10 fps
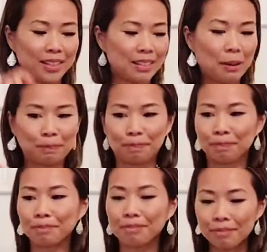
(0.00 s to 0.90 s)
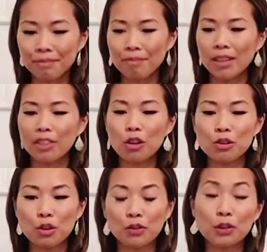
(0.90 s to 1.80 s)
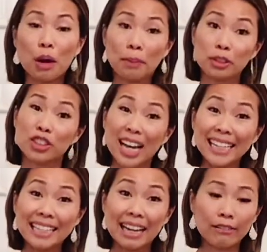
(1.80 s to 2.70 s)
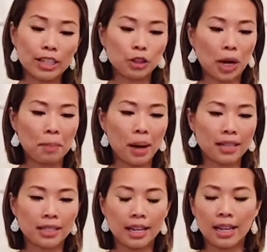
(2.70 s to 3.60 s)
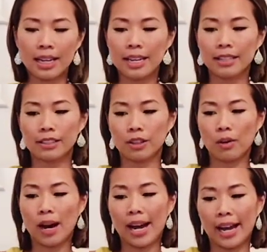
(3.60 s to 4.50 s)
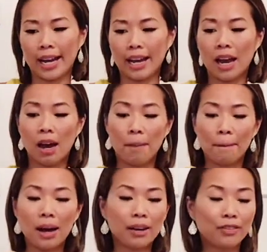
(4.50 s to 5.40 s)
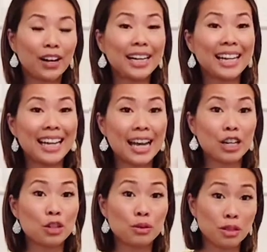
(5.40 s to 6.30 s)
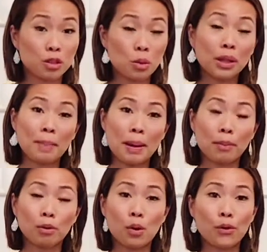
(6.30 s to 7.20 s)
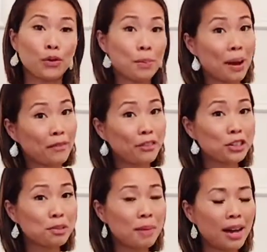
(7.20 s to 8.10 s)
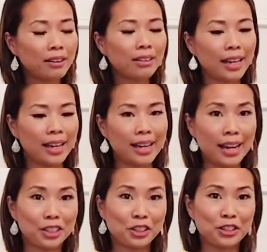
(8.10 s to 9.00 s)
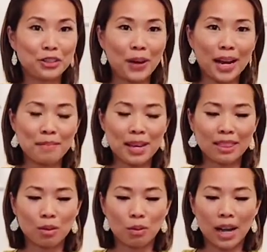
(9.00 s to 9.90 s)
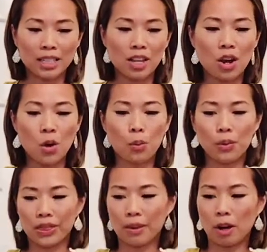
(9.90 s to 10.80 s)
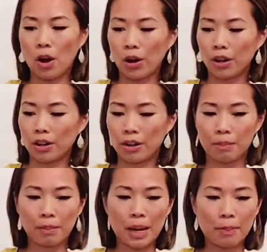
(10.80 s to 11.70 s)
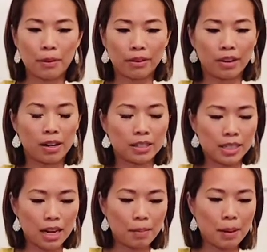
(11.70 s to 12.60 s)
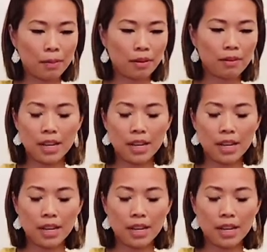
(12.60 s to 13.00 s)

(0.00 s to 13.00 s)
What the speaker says: So those are a few options. I didn't have any dried pasta, so I modified it and used the toilet paper roll for my first model, and I showed you how to make the rods with the harder paper, the cardstock paper.